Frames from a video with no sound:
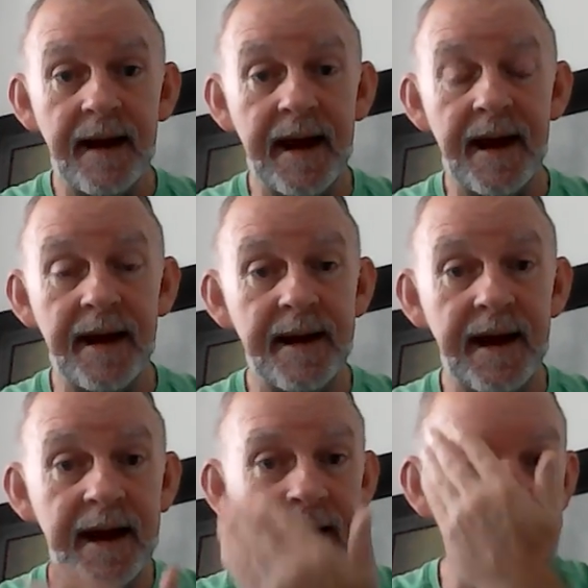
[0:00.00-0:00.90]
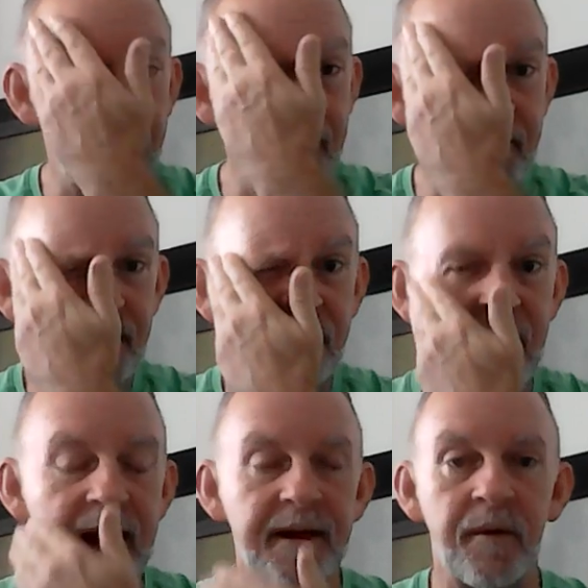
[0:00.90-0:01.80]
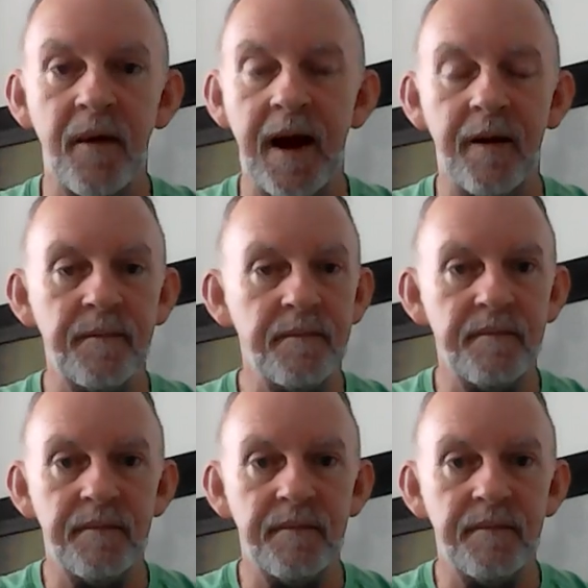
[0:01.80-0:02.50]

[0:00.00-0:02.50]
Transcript: and ended up fighting around